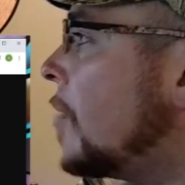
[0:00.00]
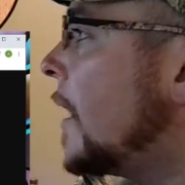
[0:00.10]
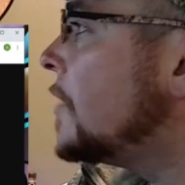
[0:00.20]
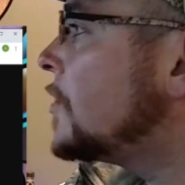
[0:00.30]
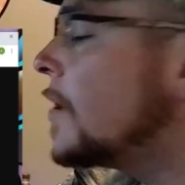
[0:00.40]

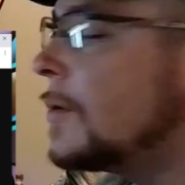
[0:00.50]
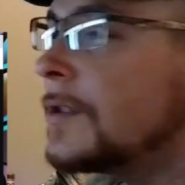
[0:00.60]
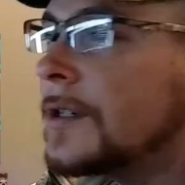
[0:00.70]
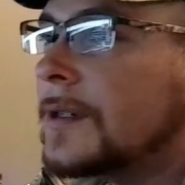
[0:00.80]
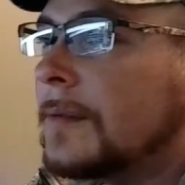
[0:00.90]
Brad's show in
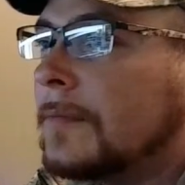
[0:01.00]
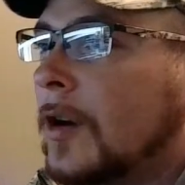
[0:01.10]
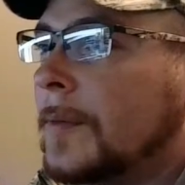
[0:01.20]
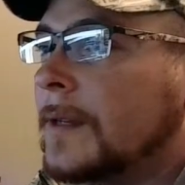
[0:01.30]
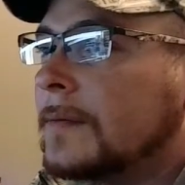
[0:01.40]
just a
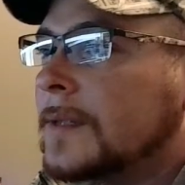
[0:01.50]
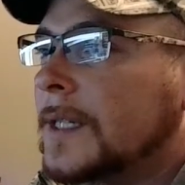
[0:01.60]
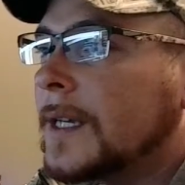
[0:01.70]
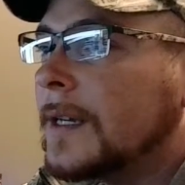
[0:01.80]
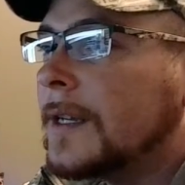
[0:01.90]
moment.
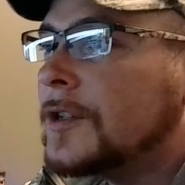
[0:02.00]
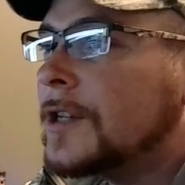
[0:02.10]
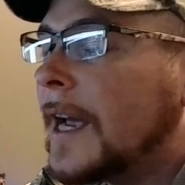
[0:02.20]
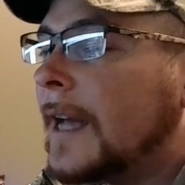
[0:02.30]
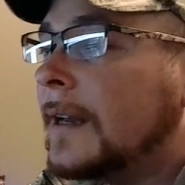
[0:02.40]
See you in
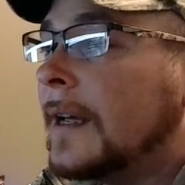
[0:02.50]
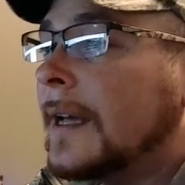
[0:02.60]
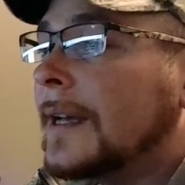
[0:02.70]
chat.